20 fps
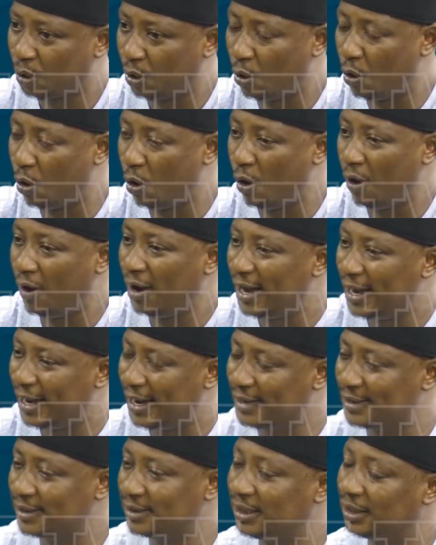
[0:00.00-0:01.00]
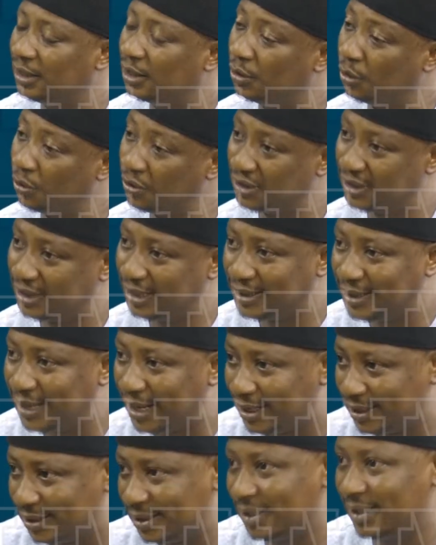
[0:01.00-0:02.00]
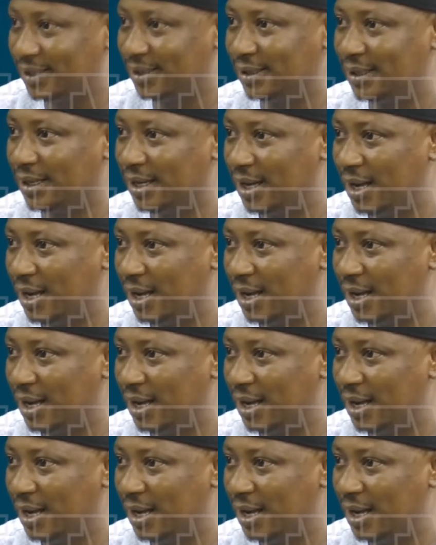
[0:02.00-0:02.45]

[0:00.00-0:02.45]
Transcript: or is it that the non-state actors,